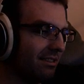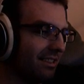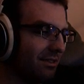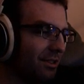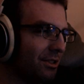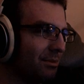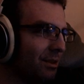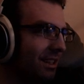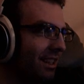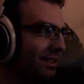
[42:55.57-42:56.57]
It feels more
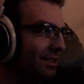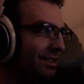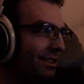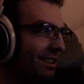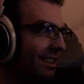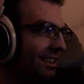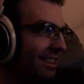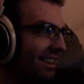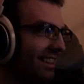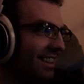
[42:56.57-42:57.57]
like it's just shit.
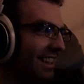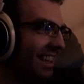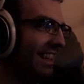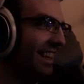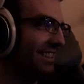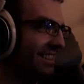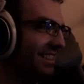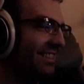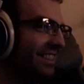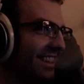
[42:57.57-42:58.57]
I don't
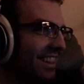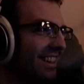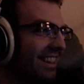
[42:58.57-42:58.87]
know, like